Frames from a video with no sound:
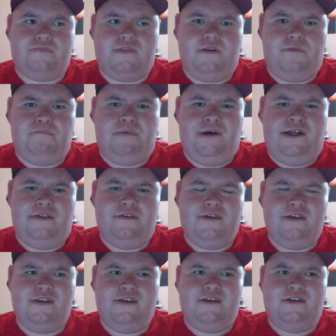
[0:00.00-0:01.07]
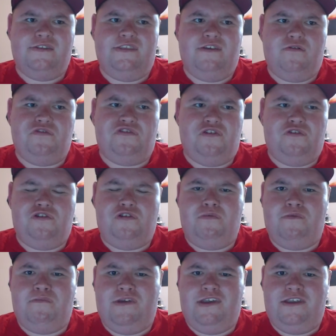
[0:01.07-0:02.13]
But they're also human
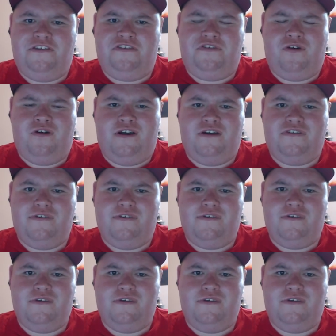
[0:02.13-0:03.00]
beings, guys.